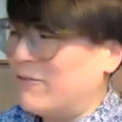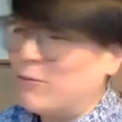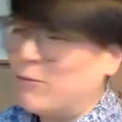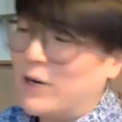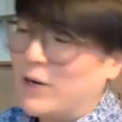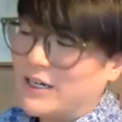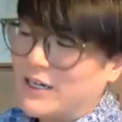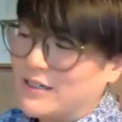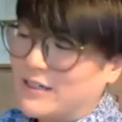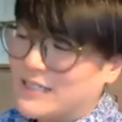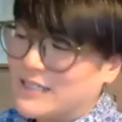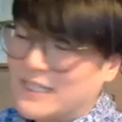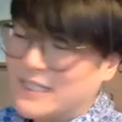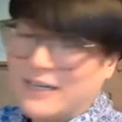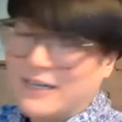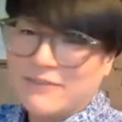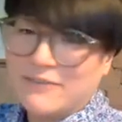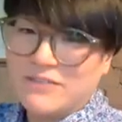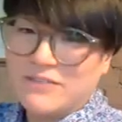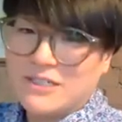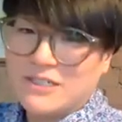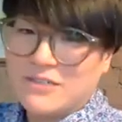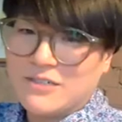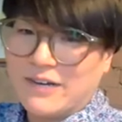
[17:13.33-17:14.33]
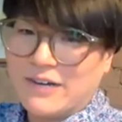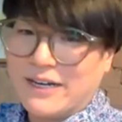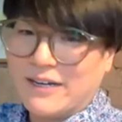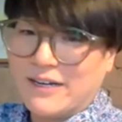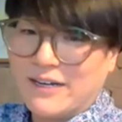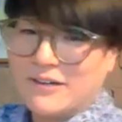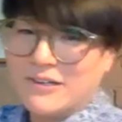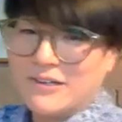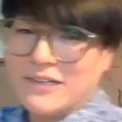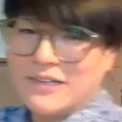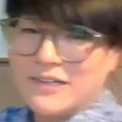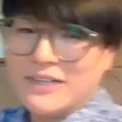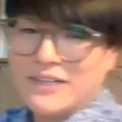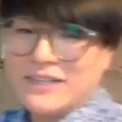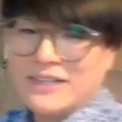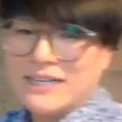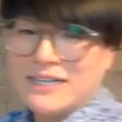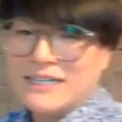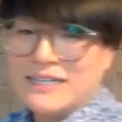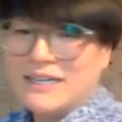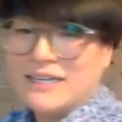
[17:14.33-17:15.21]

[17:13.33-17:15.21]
one side of the triangle and then